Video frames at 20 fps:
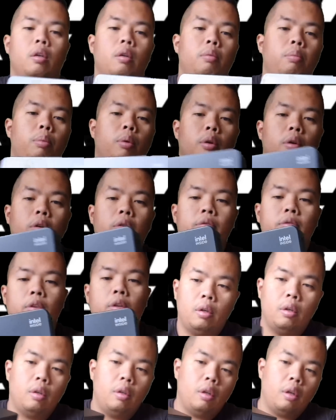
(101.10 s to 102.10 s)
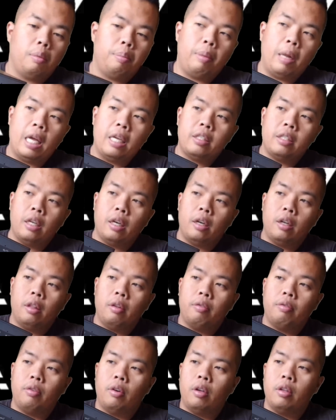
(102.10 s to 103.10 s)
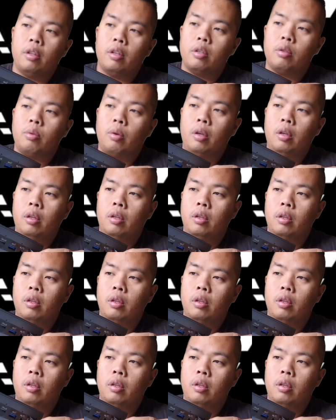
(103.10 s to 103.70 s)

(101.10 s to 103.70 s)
Beautiful. Little plastic on the front as well.